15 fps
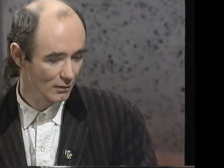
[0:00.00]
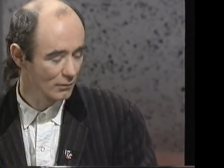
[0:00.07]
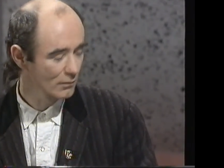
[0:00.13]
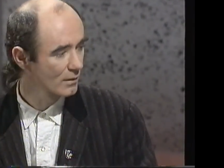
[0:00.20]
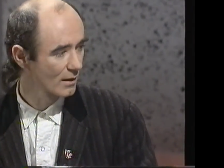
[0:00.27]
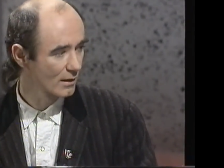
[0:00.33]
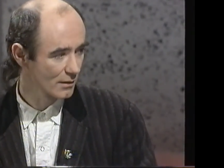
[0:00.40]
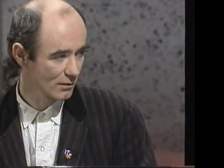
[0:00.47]
who
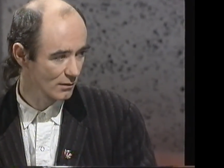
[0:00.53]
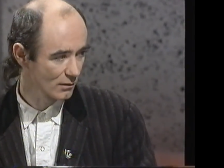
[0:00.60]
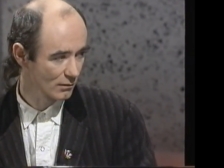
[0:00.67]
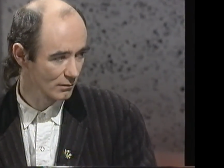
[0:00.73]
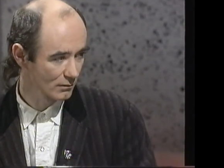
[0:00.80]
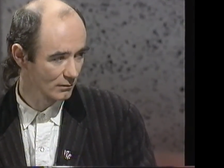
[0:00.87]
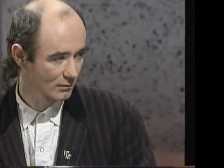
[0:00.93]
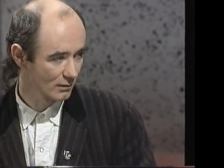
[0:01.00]
they listen
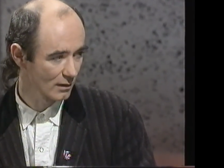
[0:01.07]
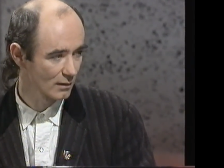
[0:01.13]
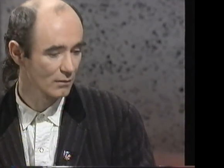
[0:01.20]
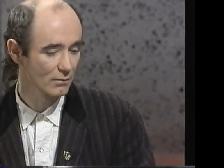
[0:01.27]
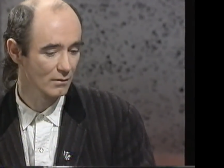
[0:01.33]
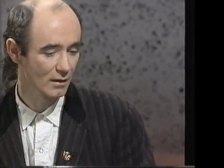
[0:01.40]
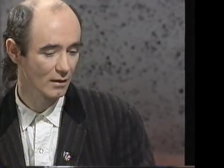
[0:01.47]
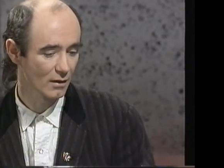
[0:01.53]
to and
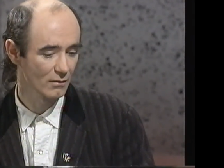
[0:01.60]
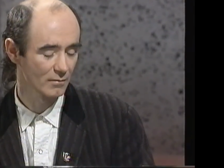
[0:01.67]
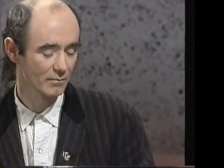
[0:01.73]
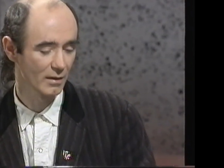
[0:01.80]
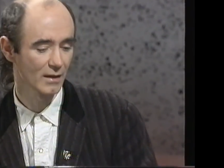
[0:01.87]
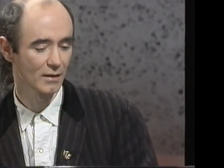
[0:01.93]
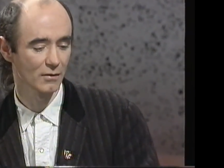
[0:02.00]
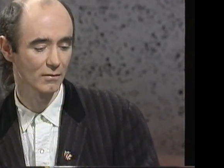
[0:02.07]
who they go and
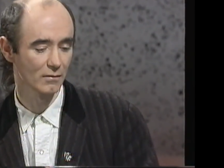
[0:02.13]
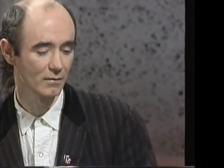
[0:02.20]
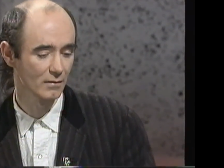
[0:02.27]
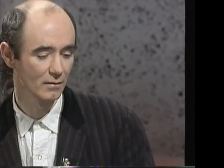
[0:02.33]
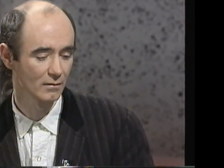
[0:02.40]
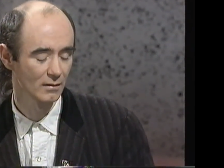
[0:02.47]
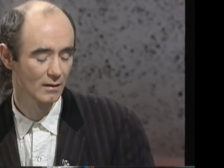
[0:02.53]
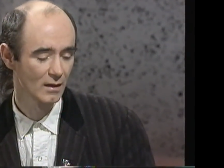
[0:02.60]
play to, you
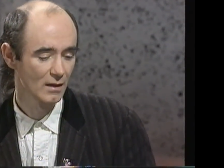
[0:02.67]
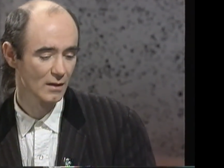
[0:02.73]
know.